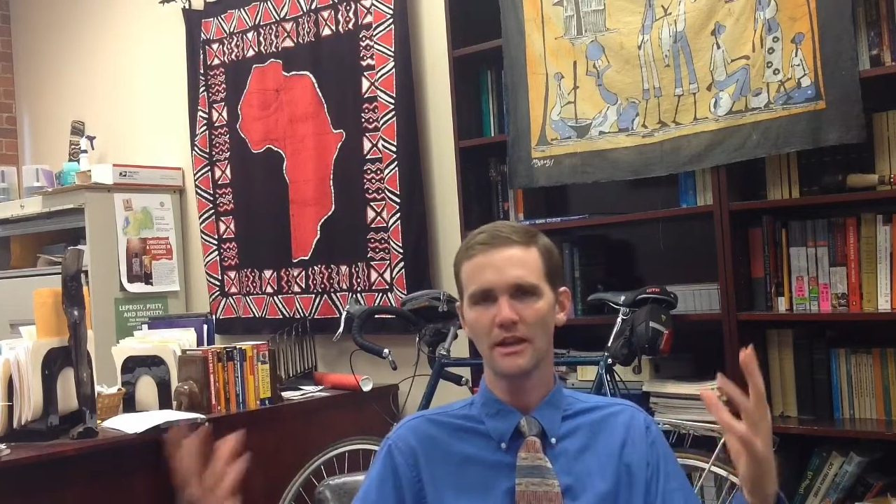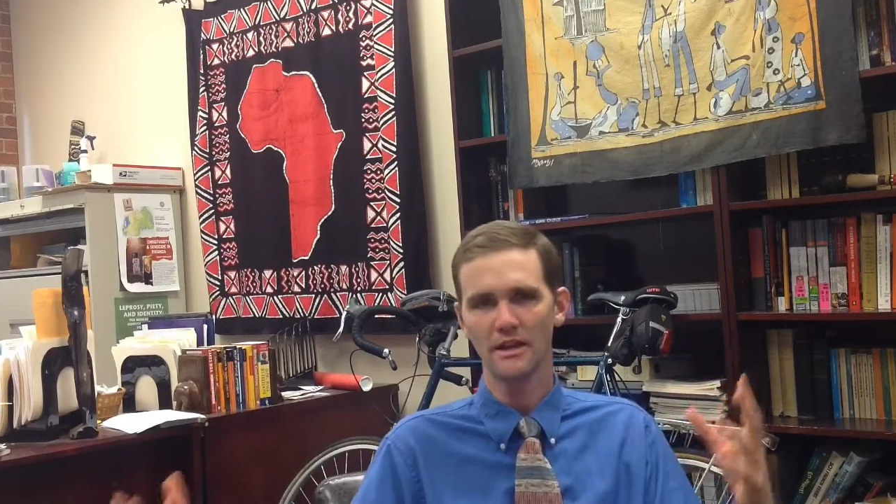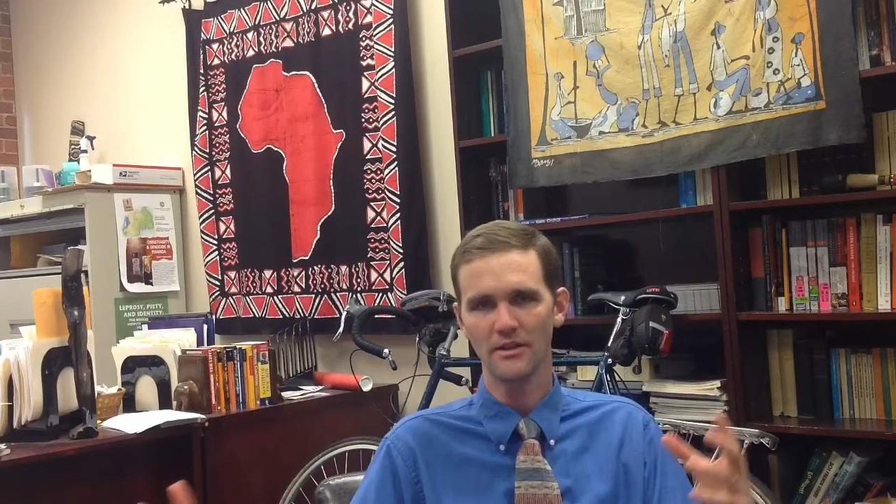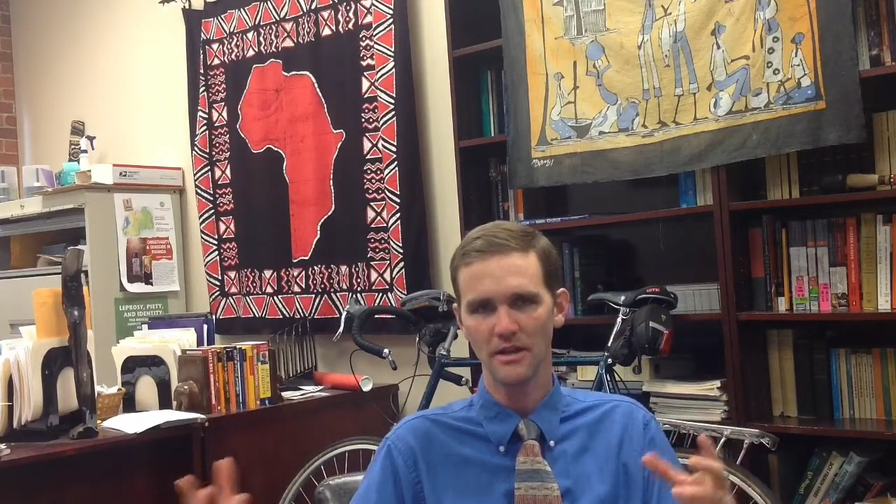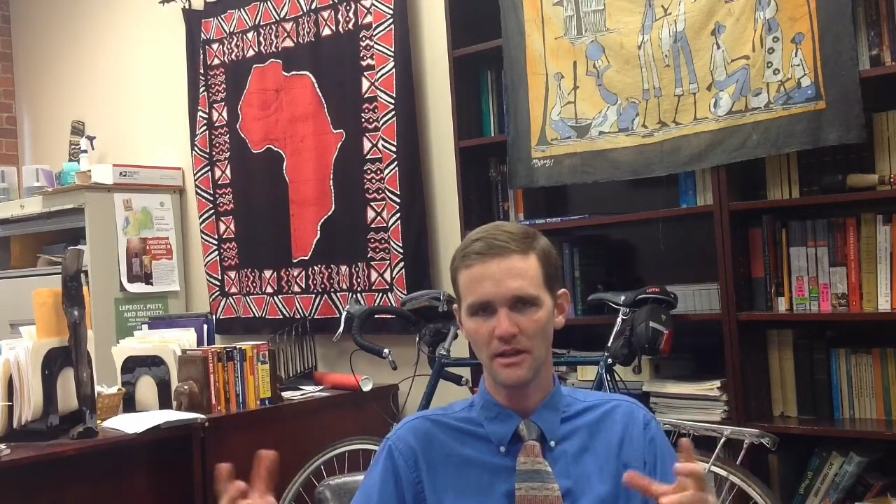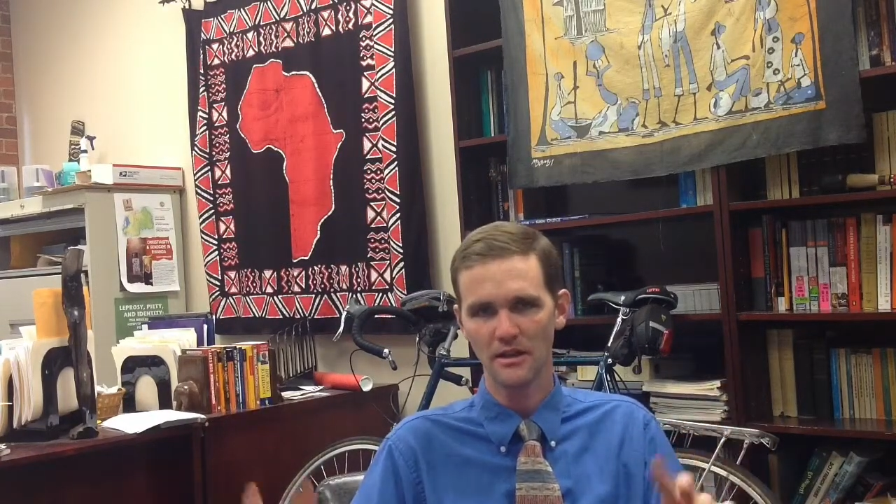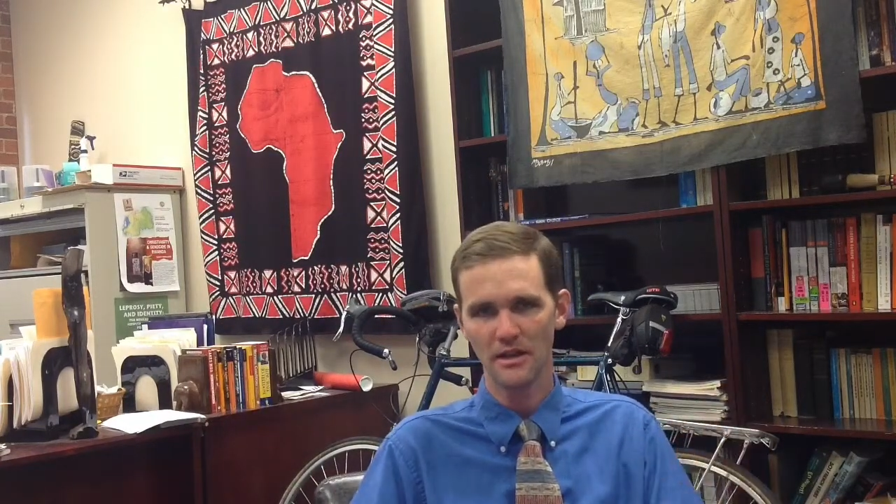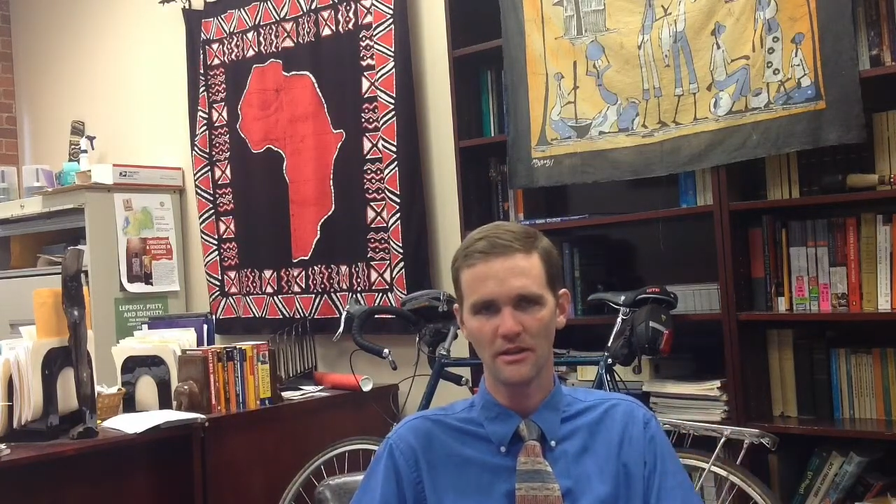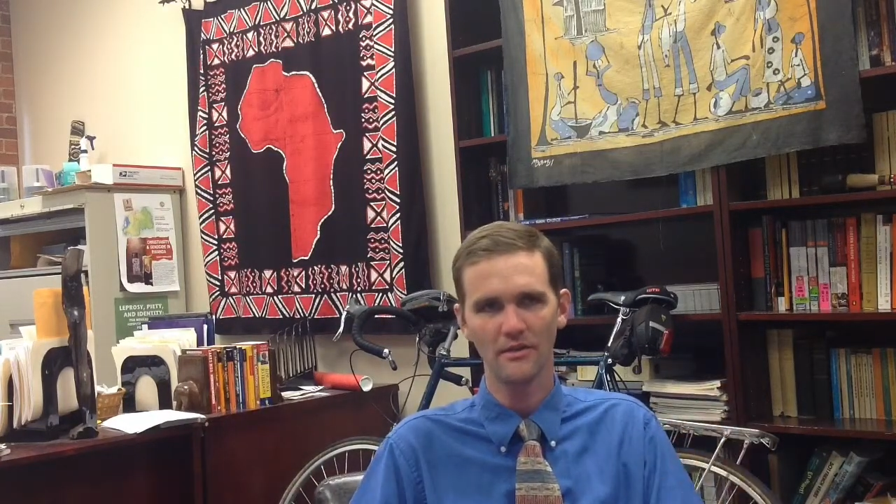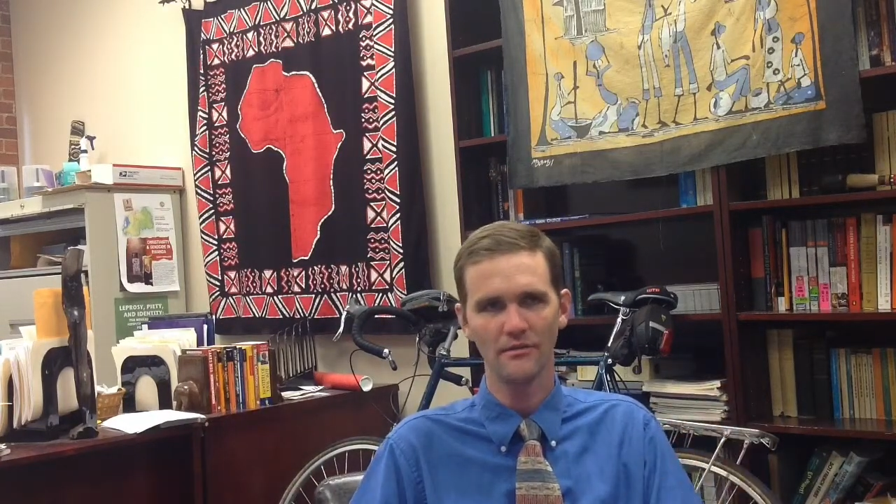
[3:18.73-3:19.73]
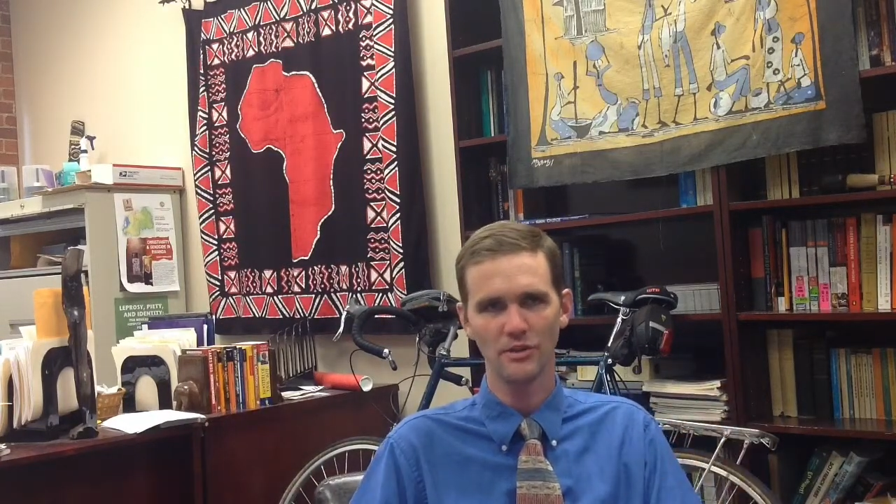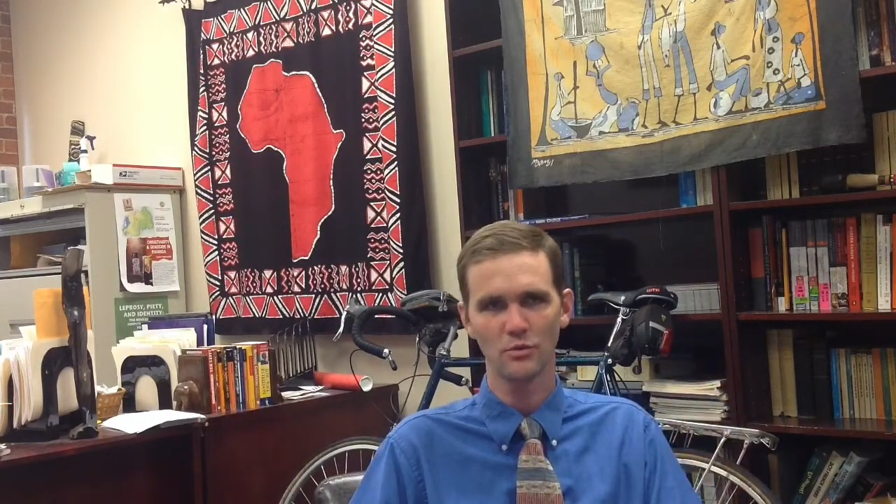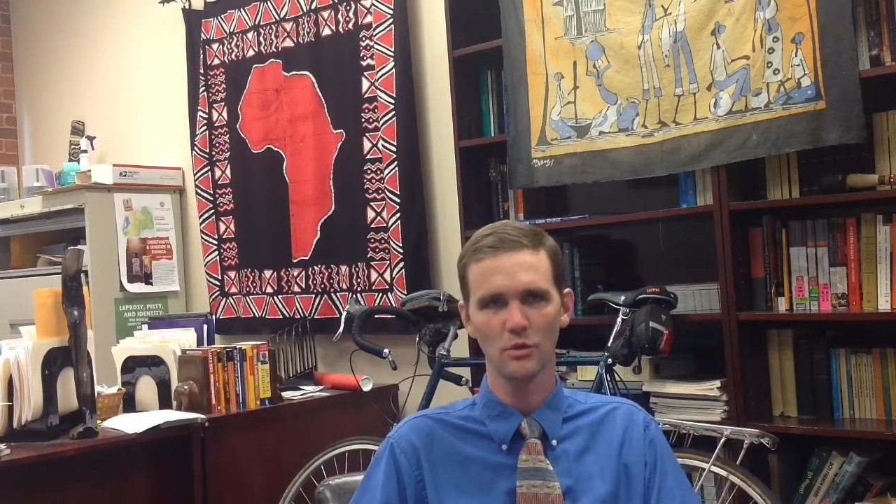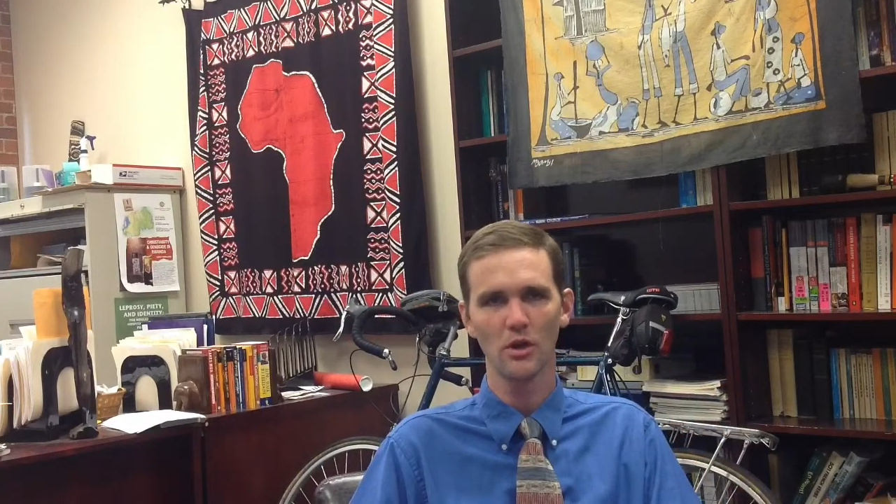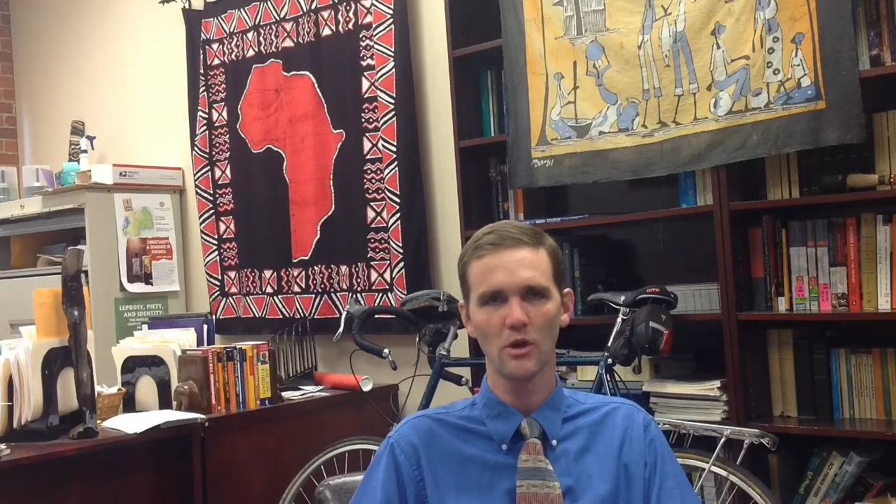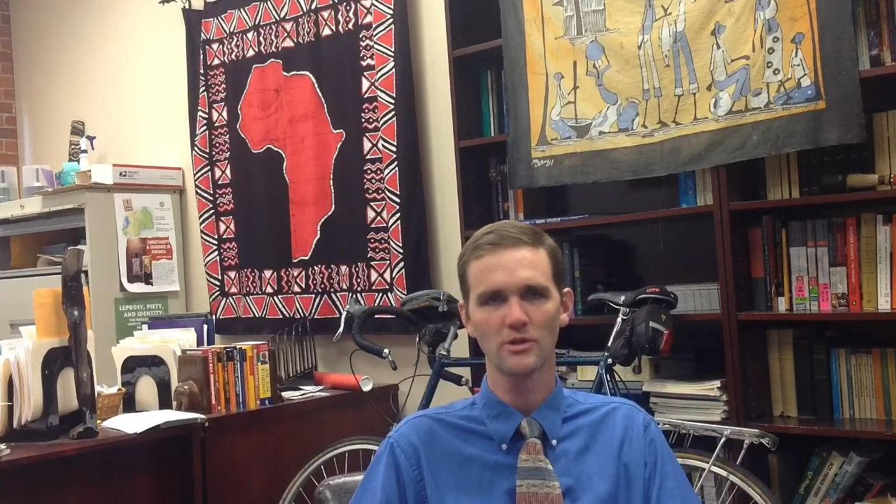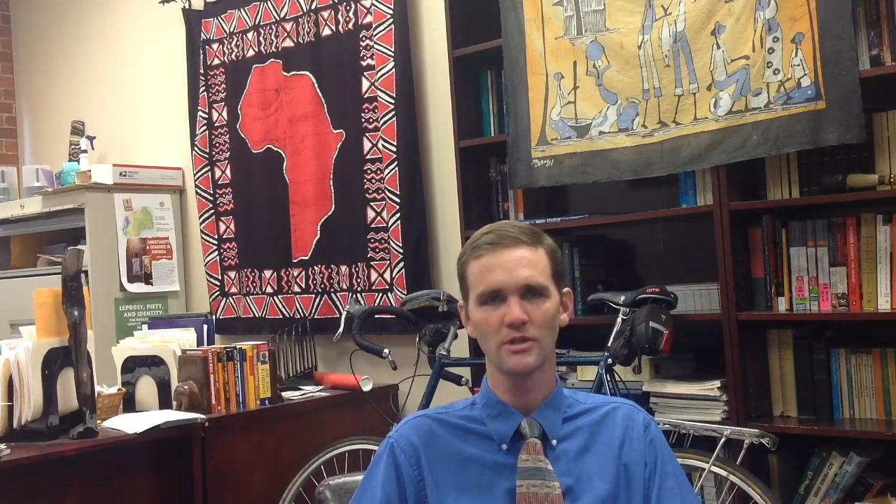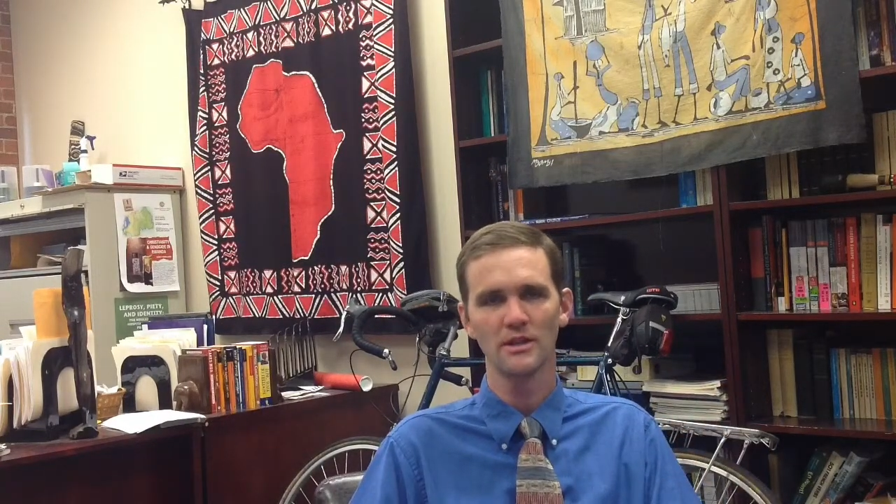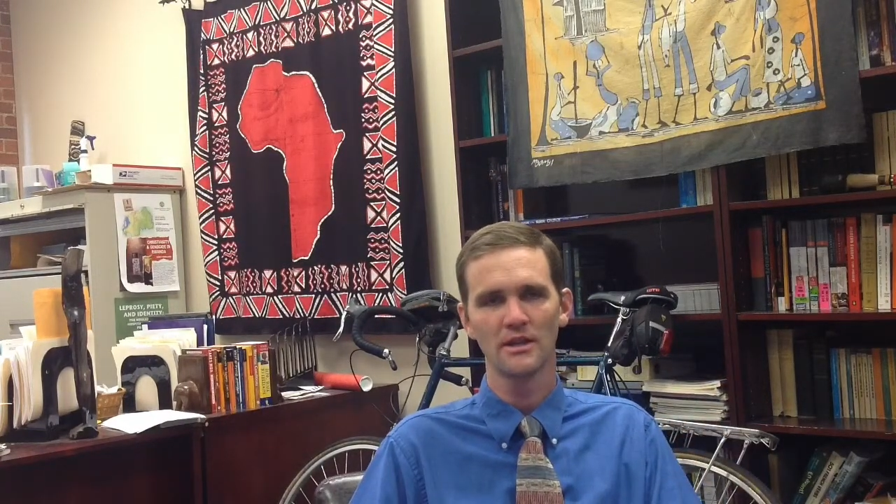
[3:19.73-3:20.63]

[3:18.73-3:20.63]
and in the visual arts,